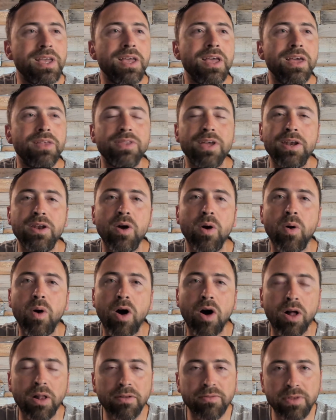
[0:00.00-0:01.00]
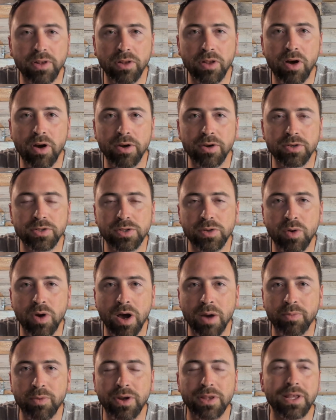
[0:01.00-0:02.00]
They know all of the lawyers who
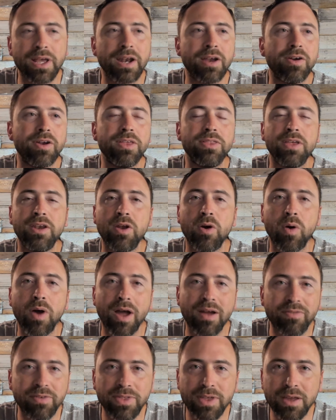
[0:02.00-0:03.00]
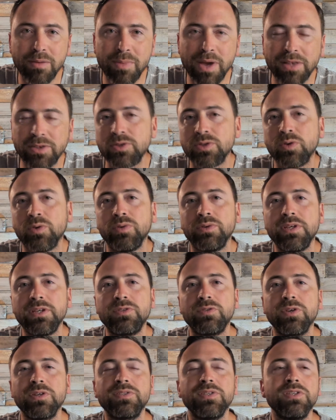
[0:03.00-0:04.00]
operate in that area. They know everything about the school
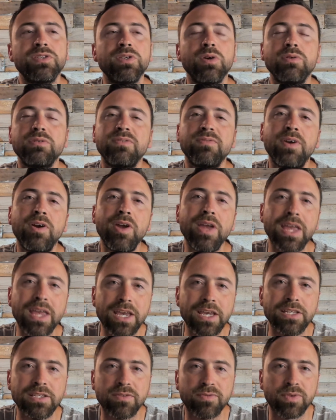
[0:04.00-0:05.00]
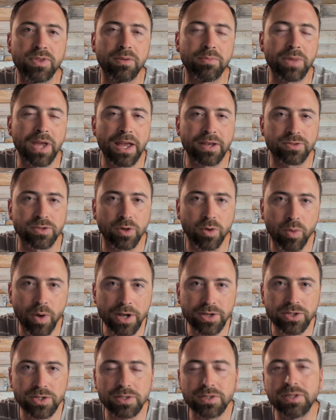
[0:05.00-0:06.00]
districts. So it's very easy for them to answer
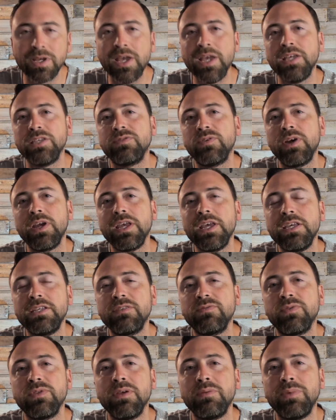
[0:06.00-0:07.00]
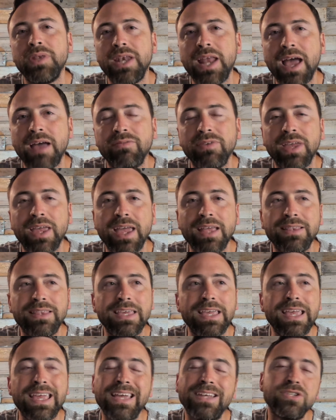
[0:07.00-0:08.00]
questions. It's very easy for them to navigate
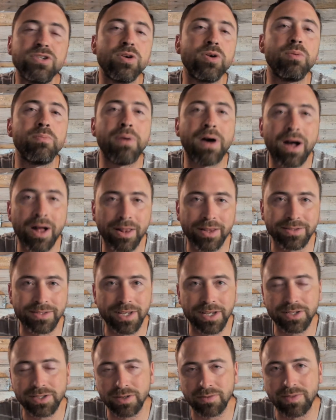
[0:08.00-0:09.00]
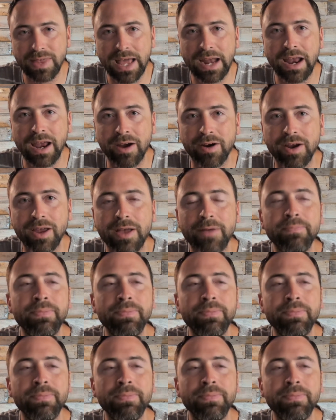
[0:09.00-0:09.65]
the internal politics of that area.